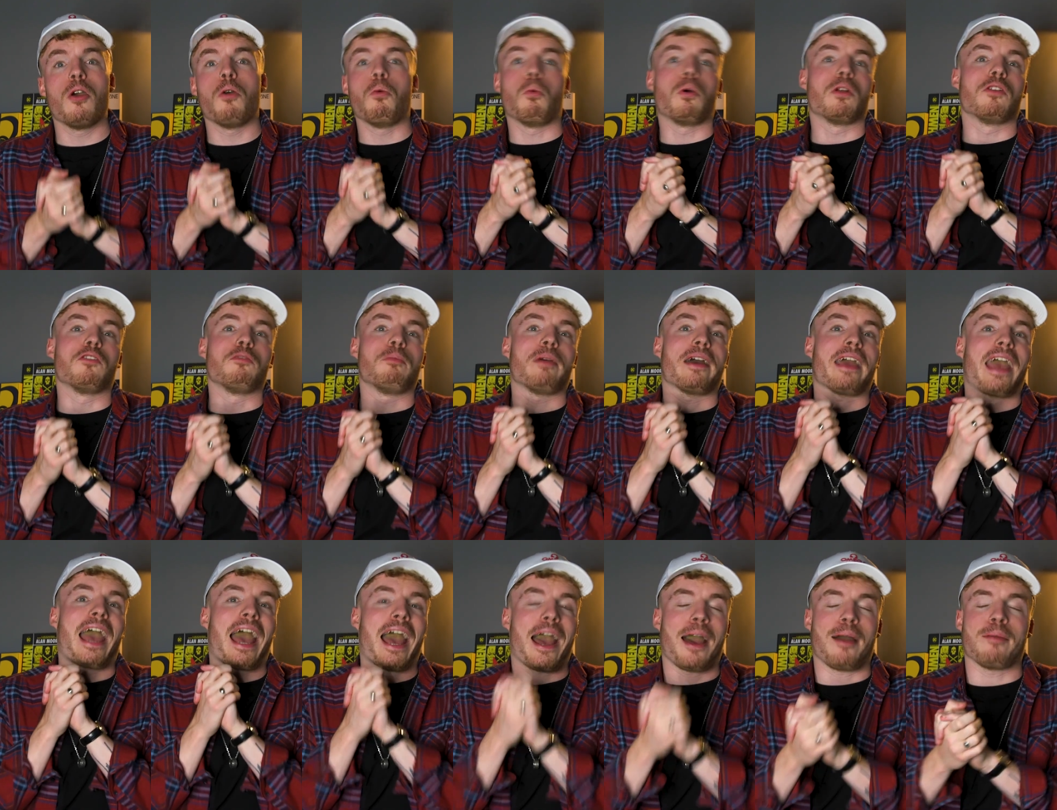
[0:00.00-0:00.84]
One of my
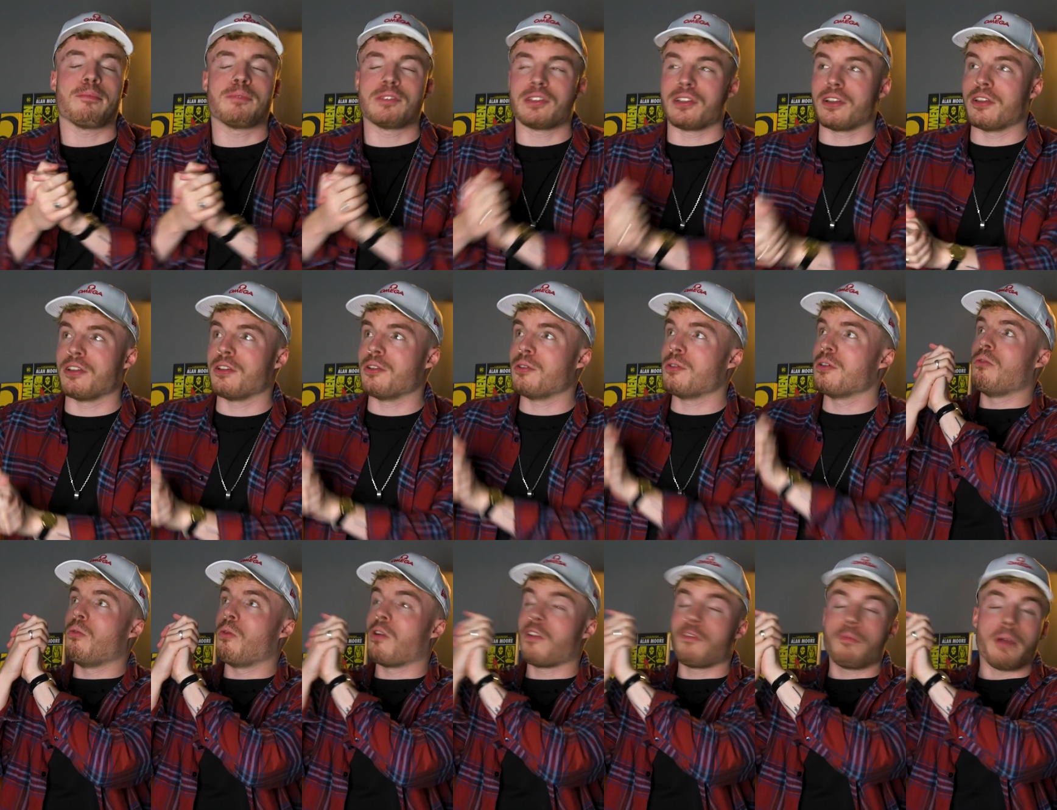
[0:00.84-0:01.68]

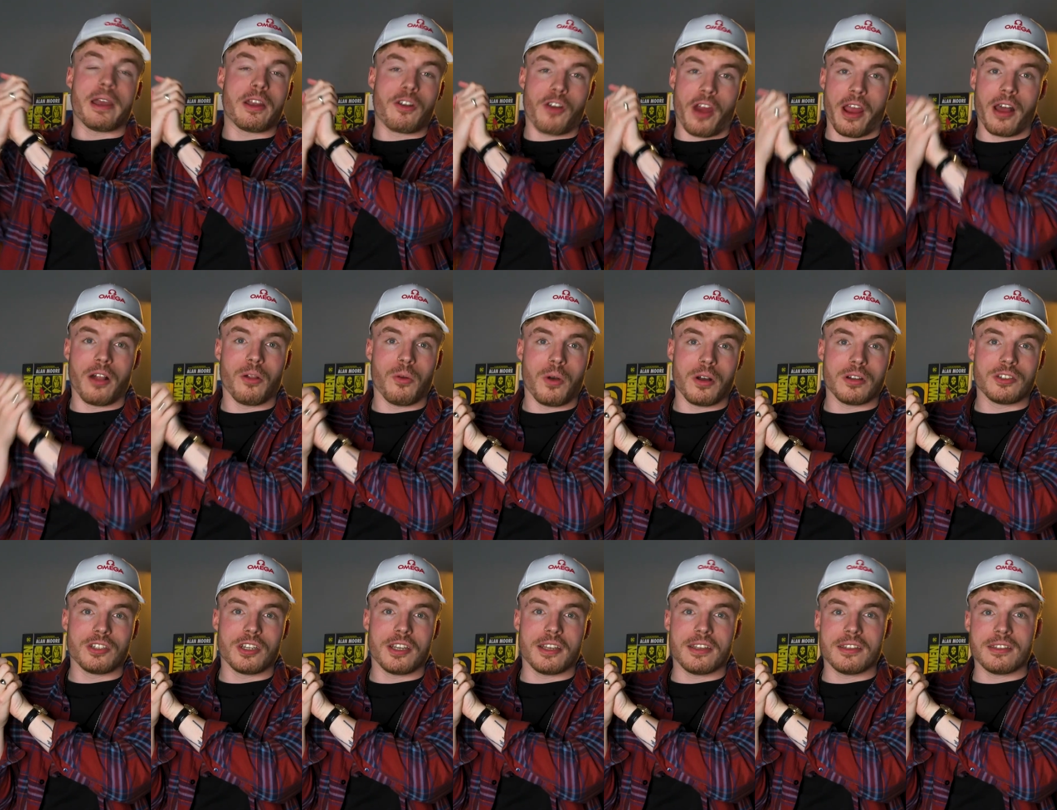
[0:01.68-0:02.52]
grail
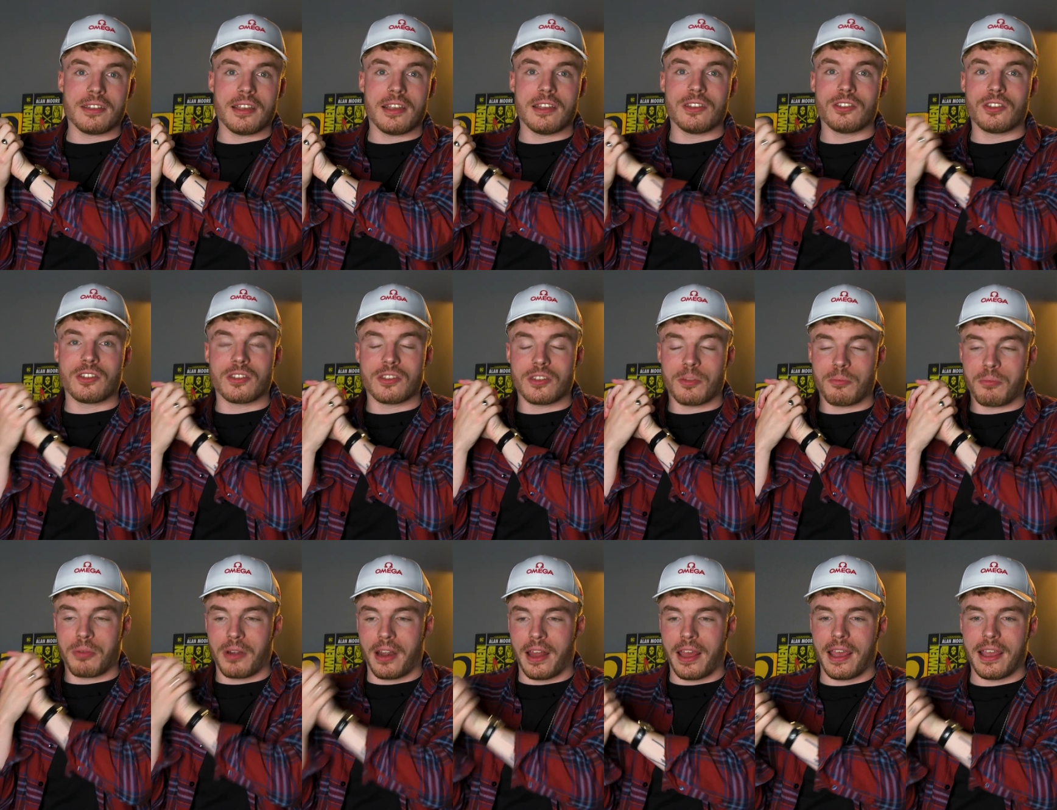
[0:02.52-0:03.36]
watches is just a
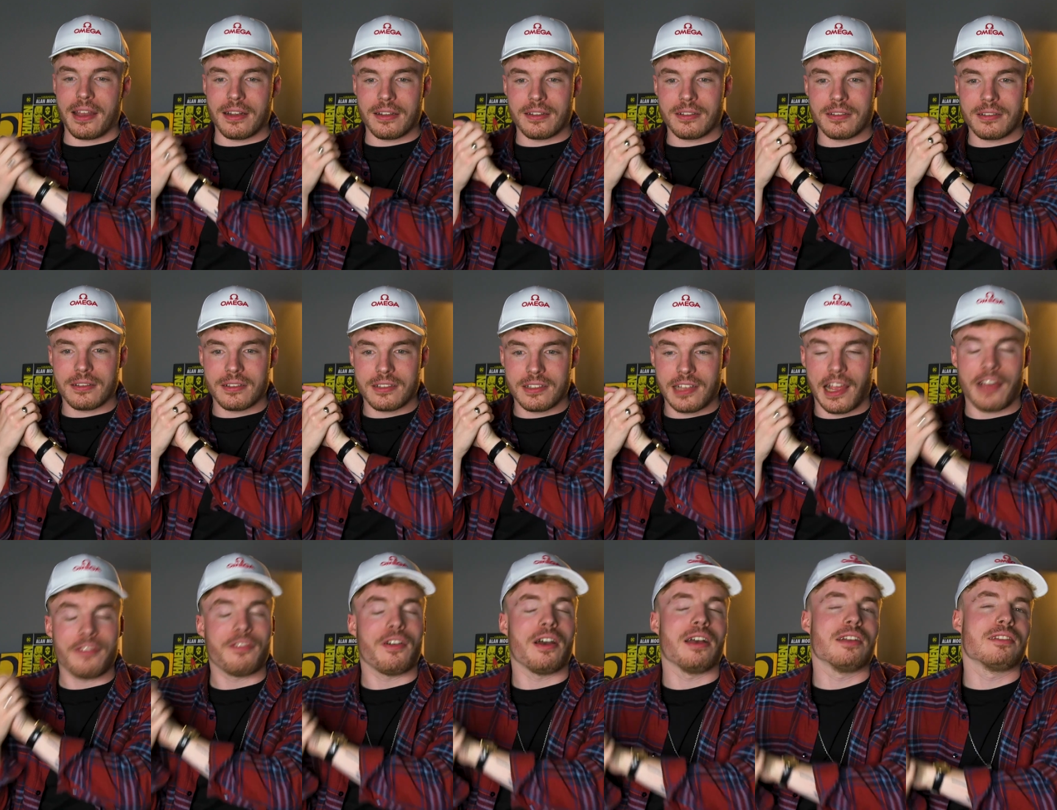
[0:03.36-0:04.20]
plain
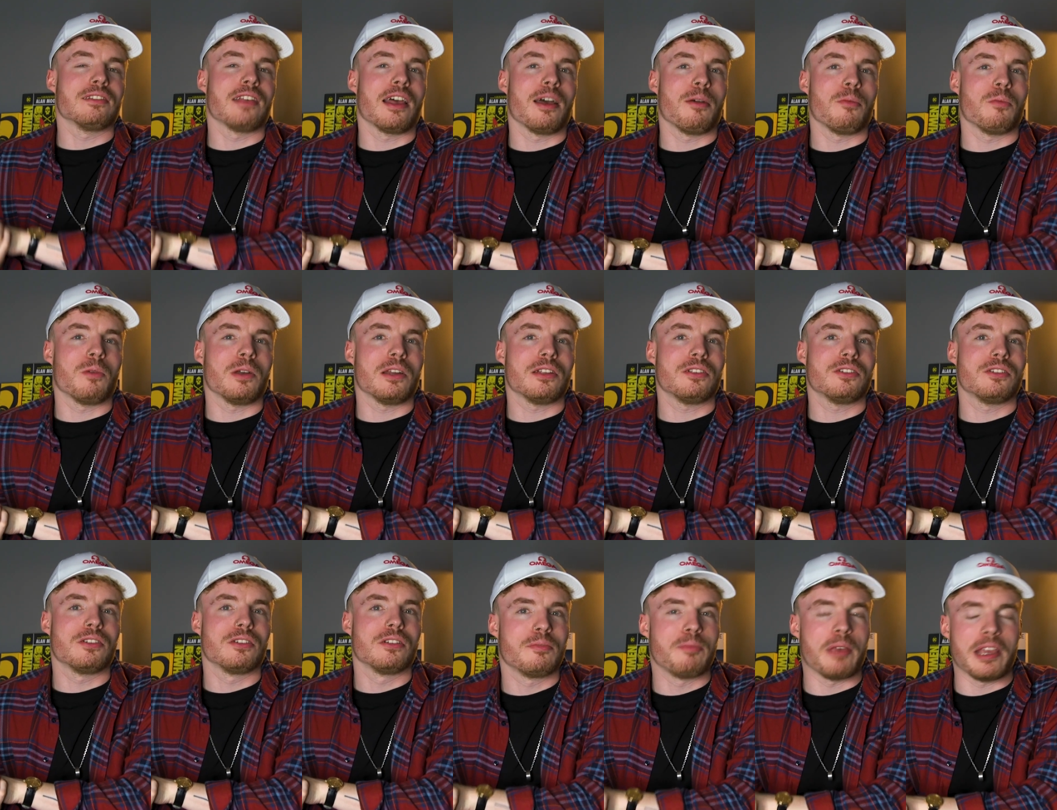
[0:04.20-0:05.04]
sapphire
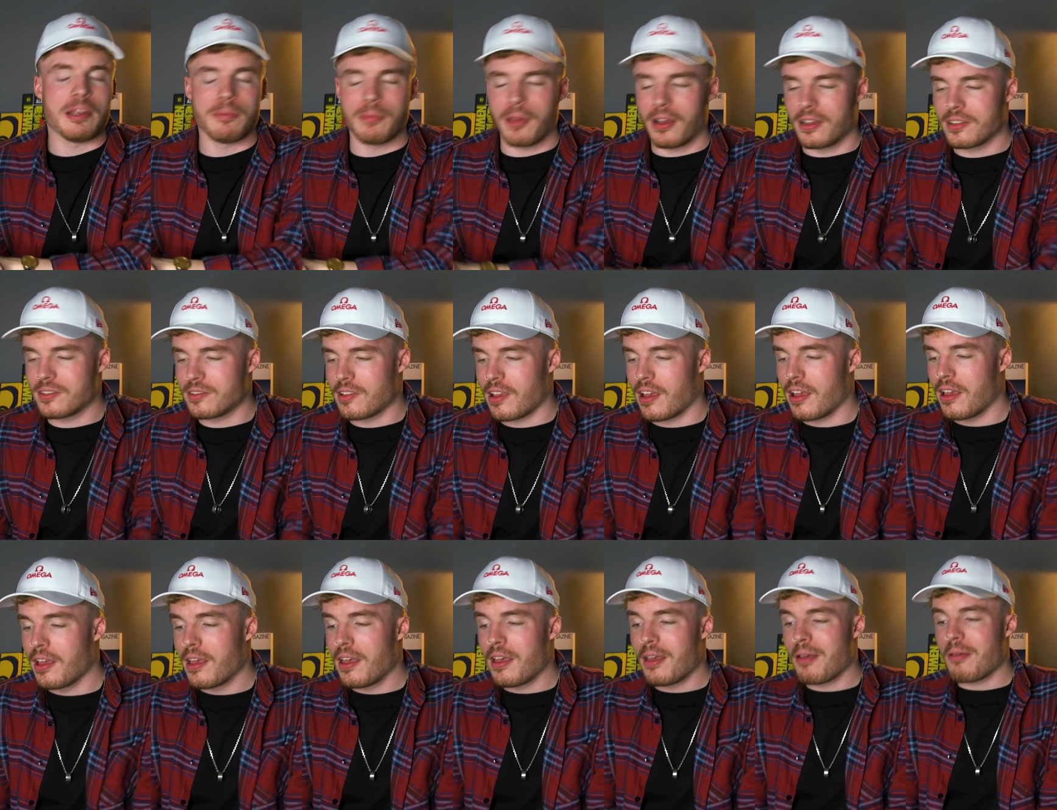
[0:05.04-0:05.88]
sandwich Speedmaster.
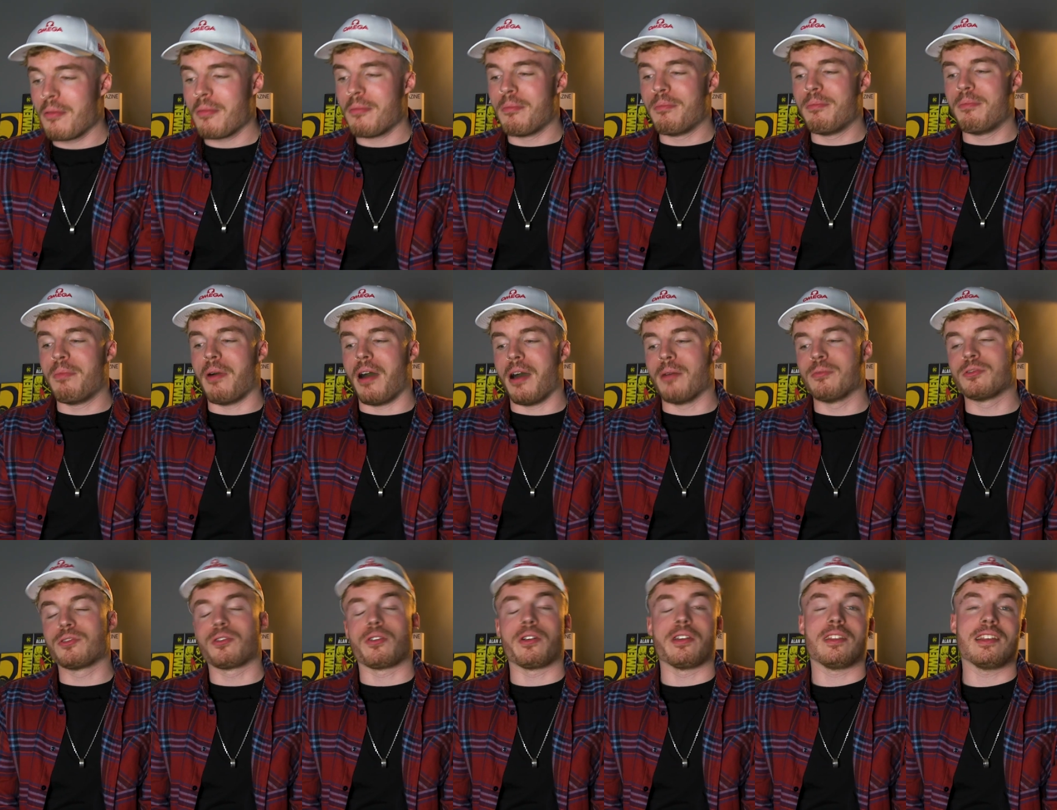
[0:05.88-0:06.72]
But I'm
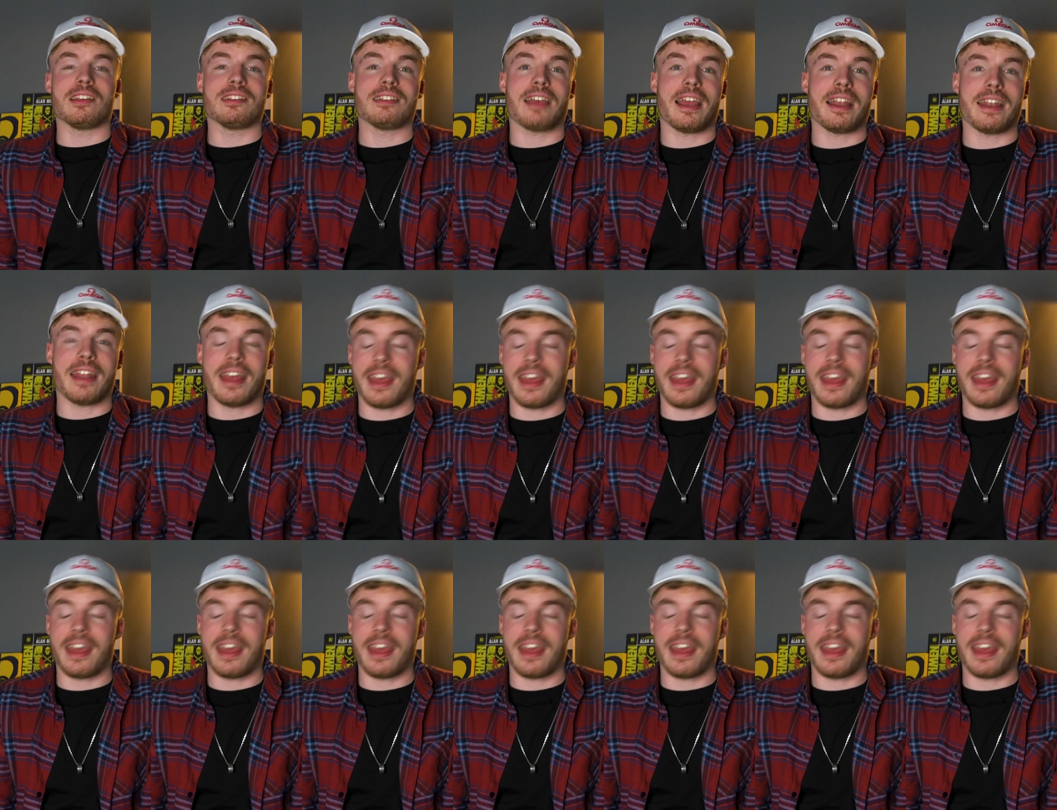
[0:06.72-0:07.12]
sorry, this ain't